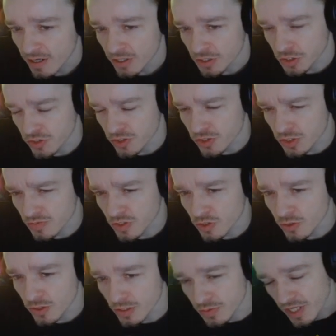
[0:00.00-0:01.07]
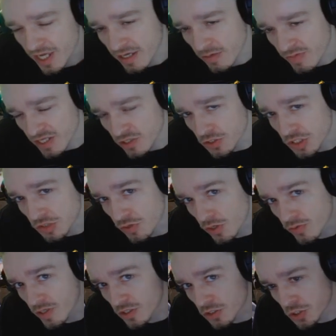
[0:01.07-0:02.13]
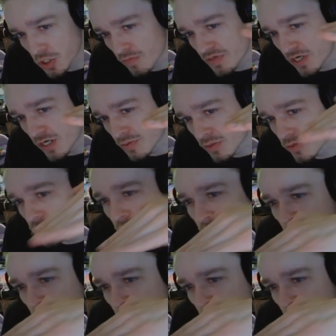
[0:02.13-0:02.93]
So those of you who have been using roadrunners, jumping off a roof